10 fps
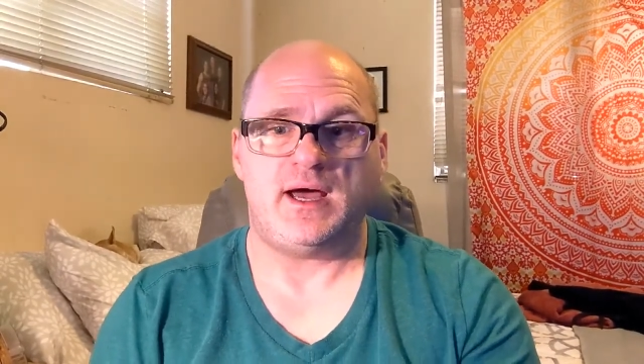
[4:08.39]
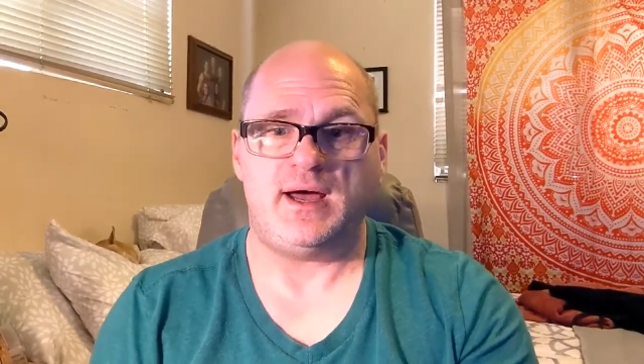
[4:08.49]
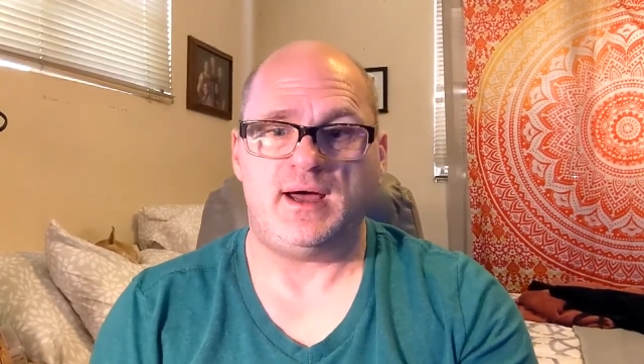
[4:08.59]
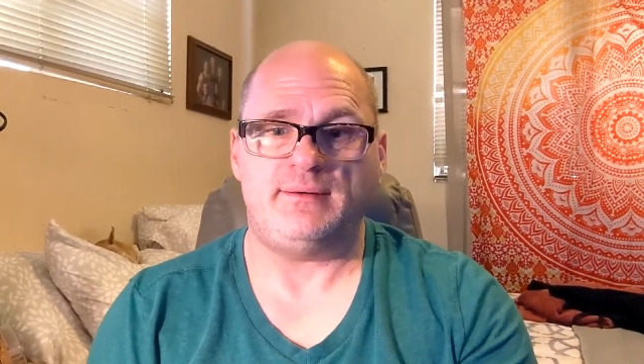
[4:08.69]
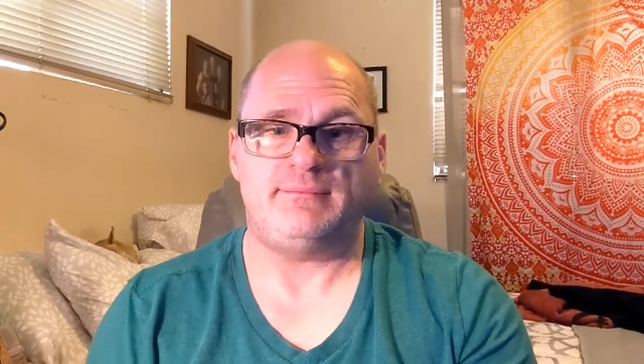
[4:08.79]

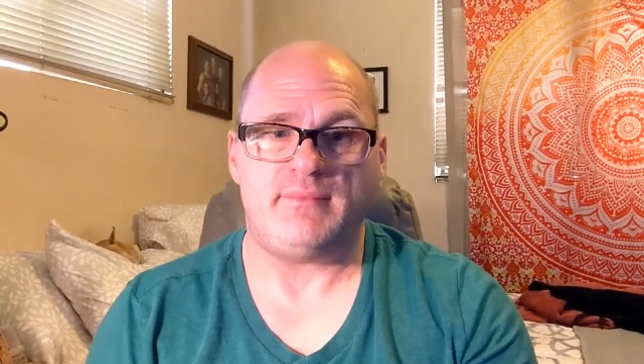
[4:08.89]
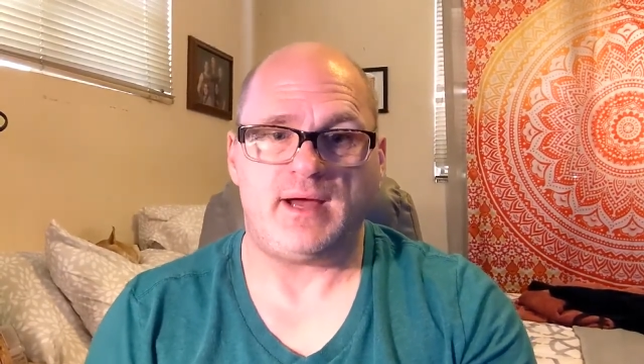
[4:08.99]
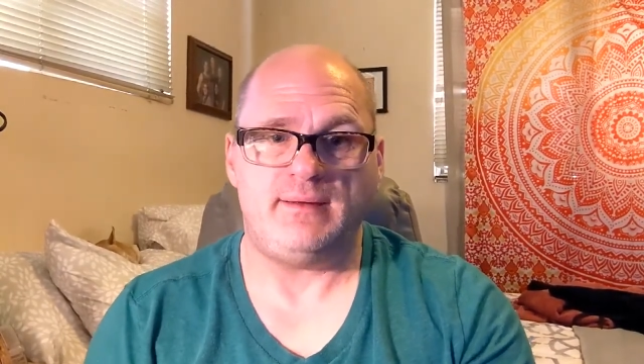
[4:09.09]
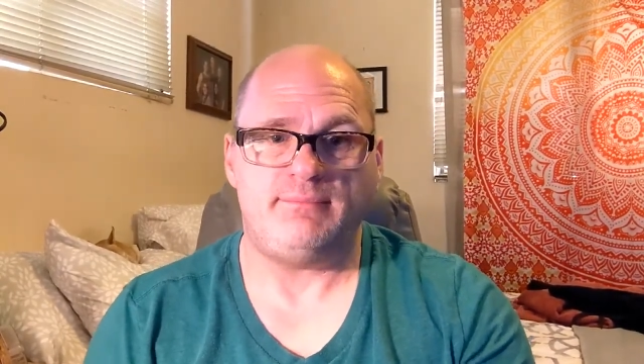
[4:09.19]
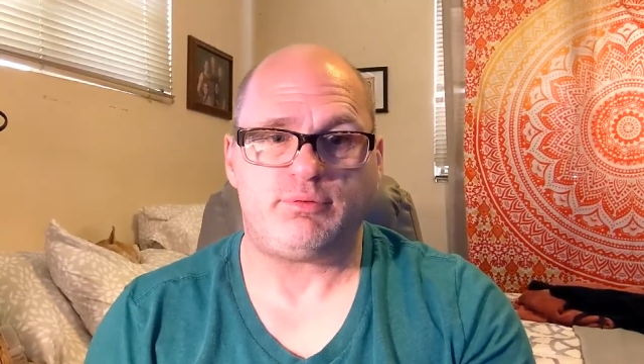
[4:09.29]
I
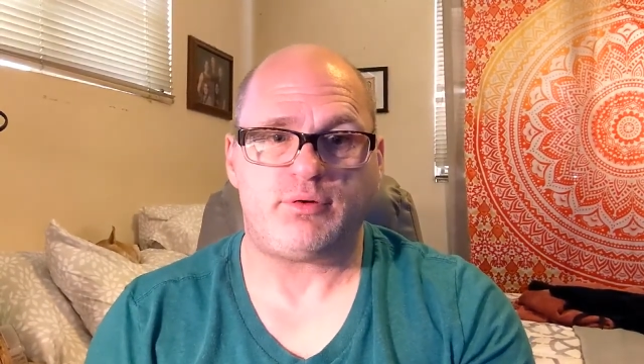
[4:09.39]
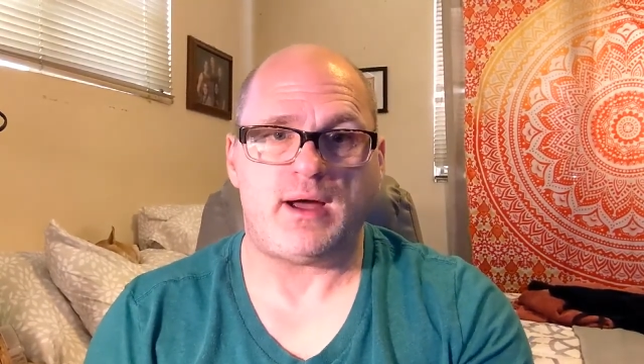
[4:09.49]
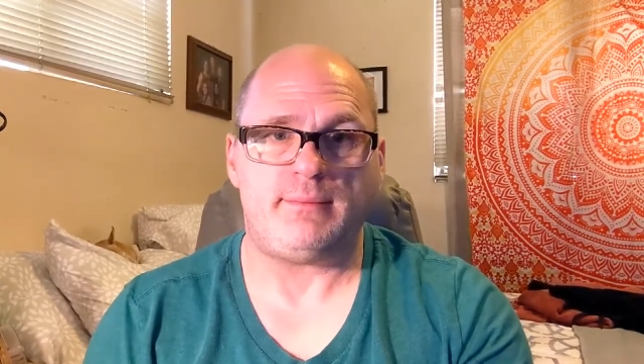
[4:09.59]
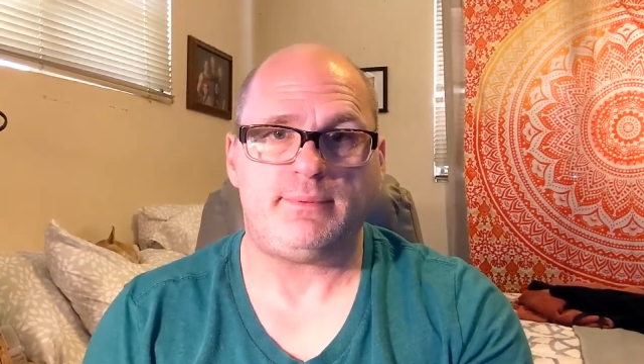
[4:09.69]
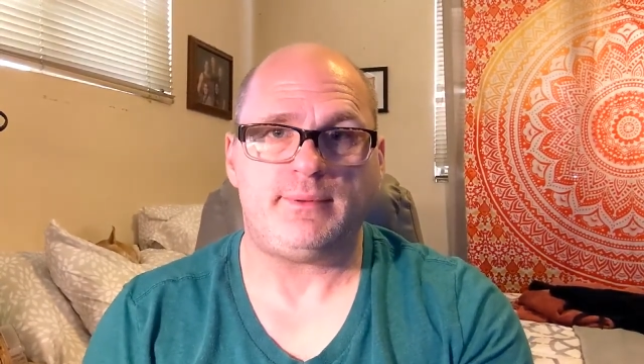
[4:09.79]

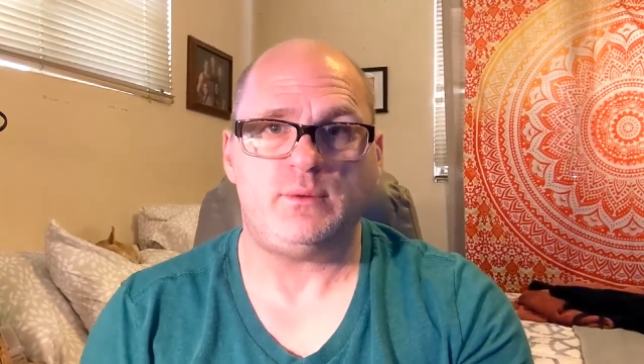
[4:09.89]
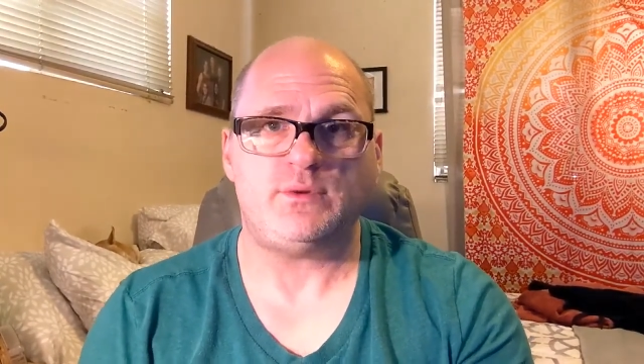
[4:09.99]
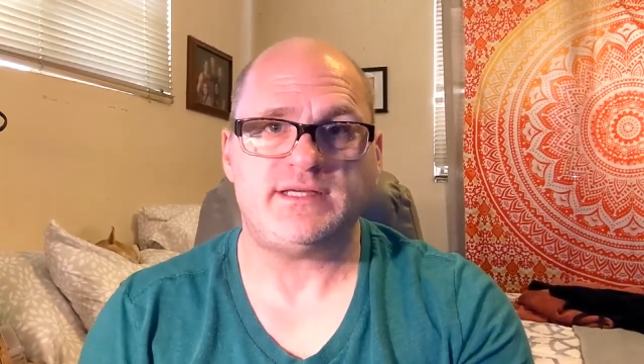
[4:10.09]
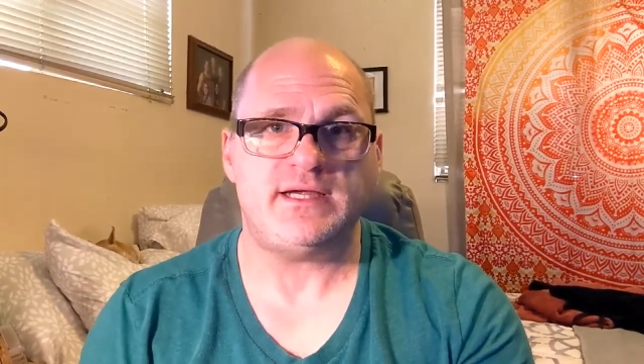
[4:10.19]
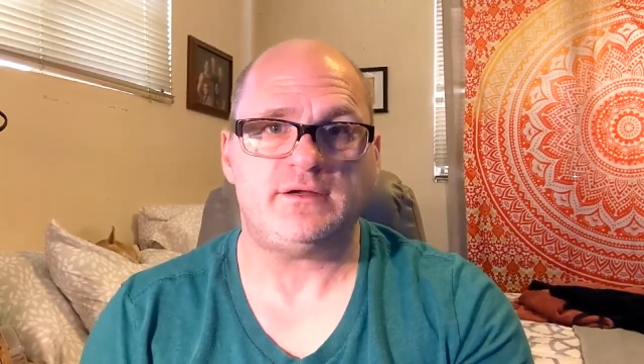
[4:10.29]
probably
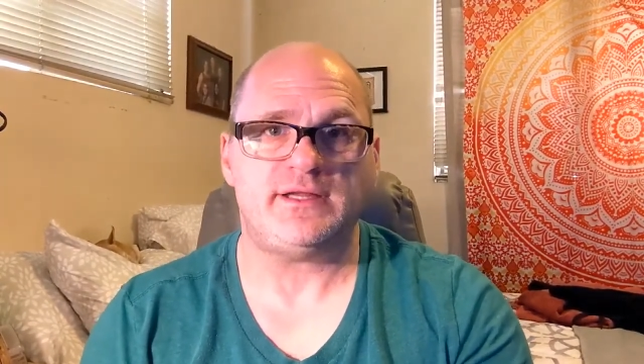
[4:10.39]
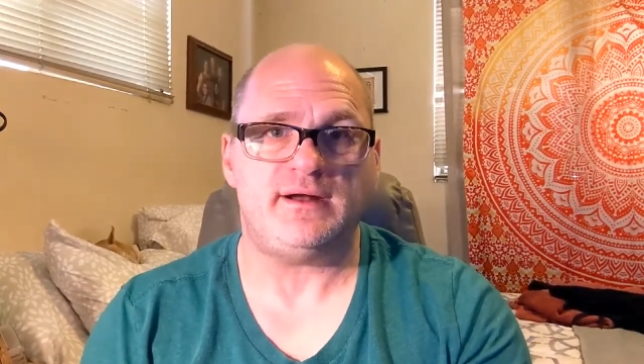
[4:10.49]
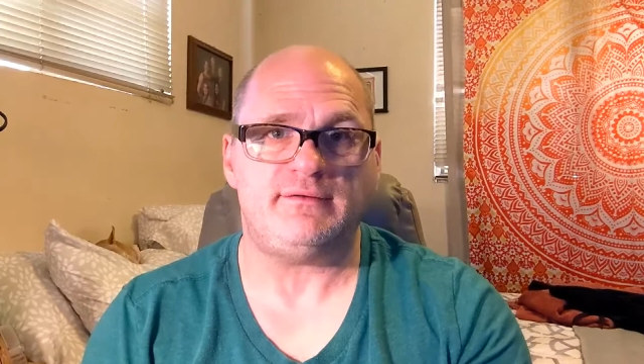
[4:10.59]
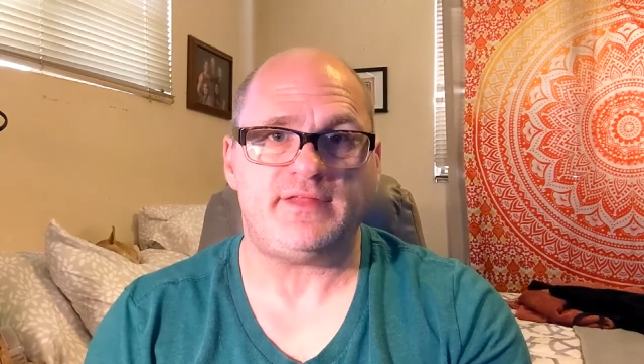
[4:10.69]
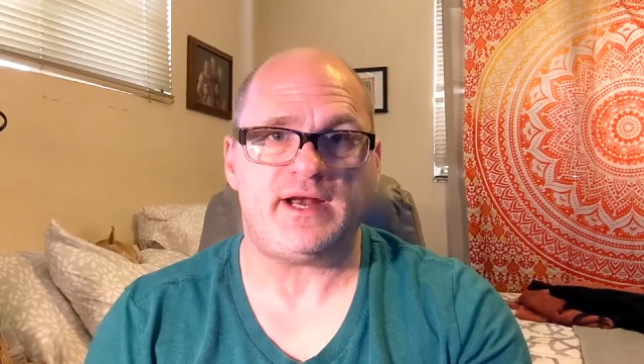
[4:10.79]
was healed
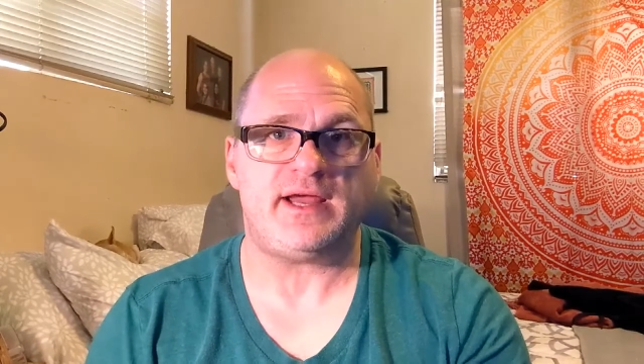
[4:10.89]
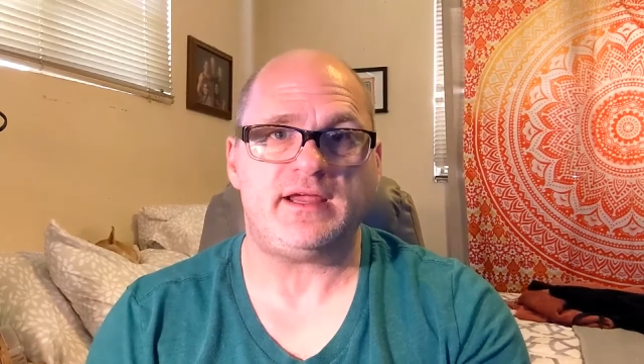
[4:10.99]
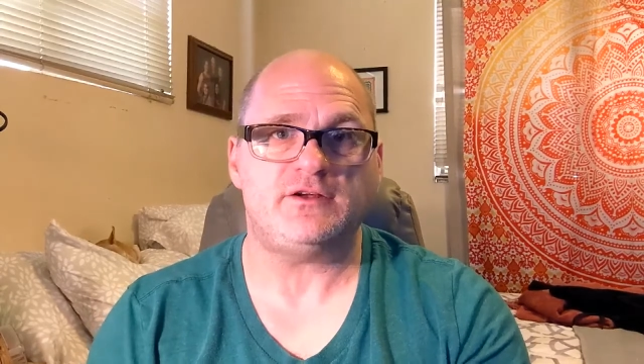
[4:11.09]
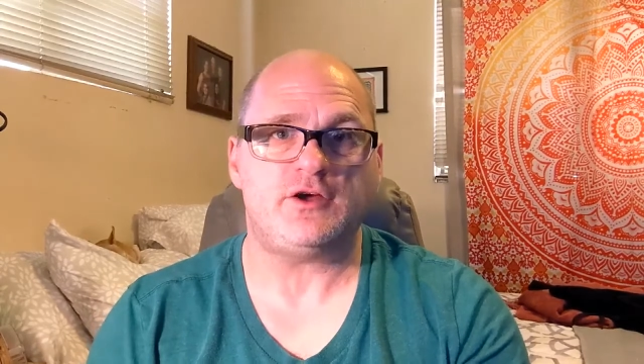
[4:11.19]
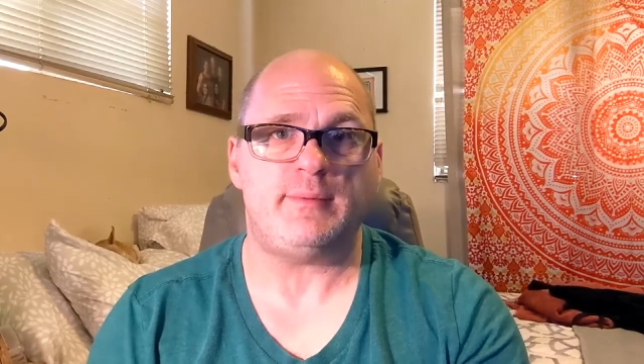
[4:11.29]
enough that I
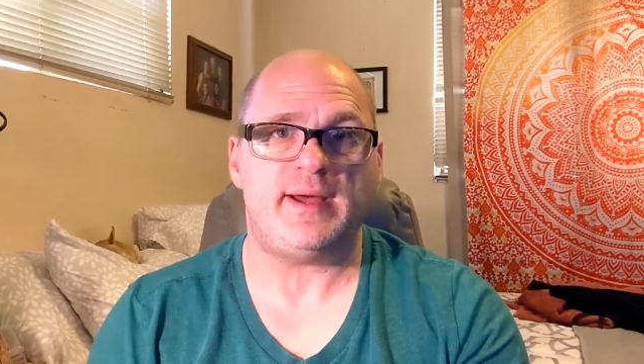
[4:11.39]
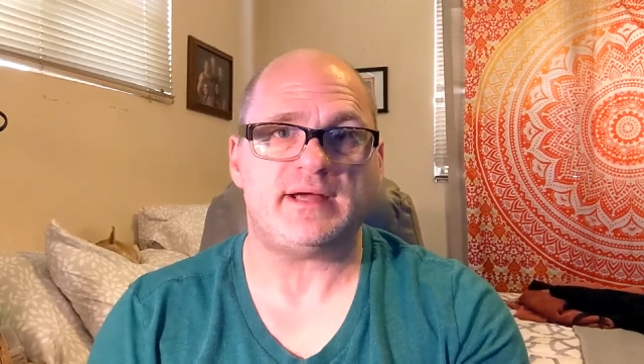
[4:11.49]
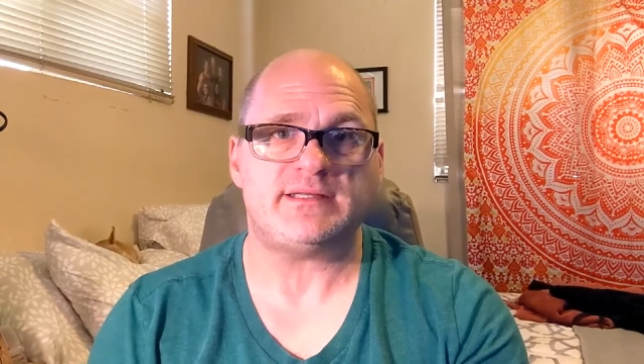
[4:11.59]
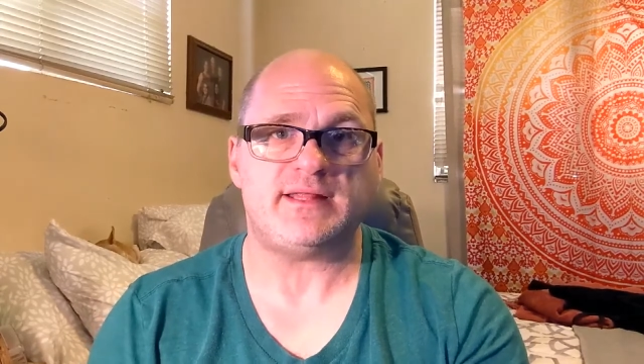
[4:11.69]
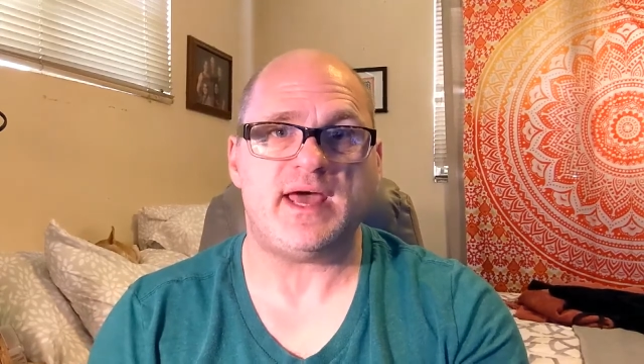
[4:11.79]
can go
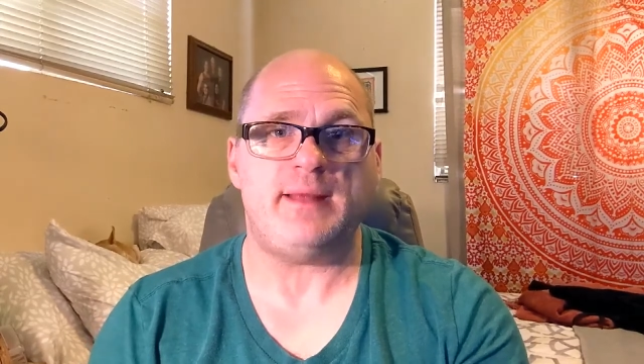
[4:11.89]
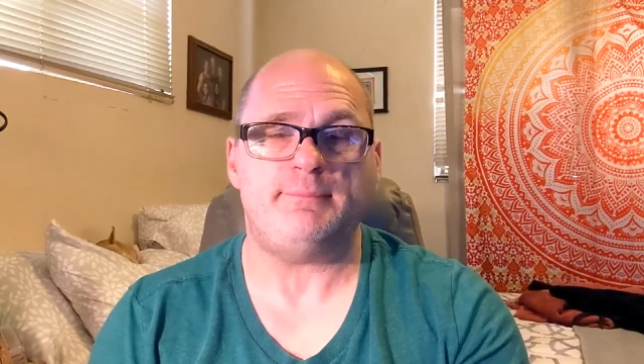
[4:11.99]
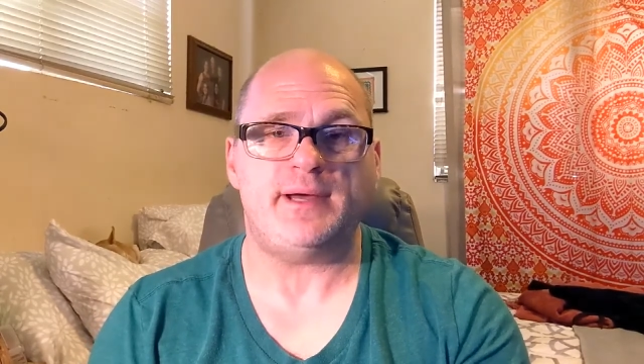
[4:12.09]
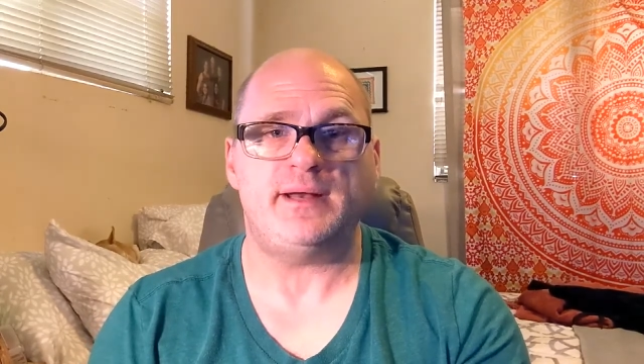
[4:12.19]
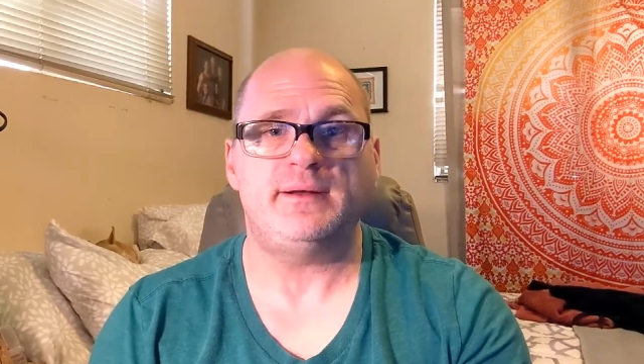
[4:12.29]
back to
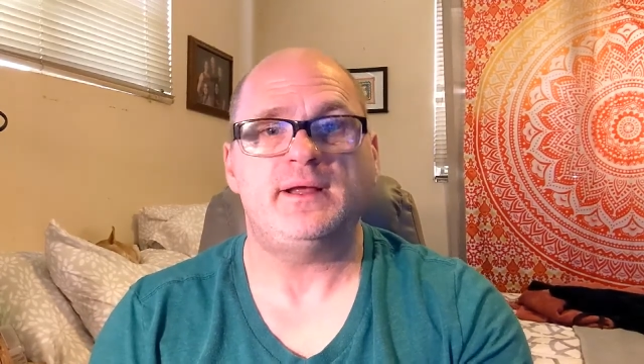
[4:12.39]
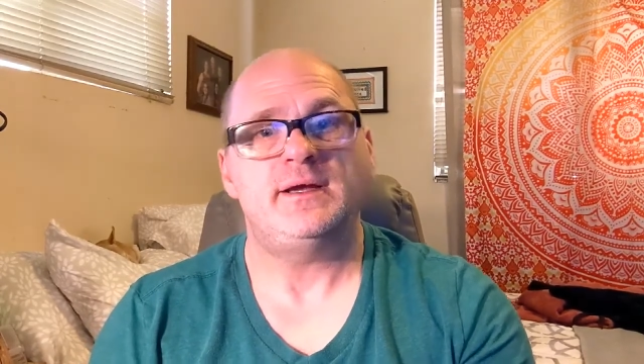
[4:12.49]
that. But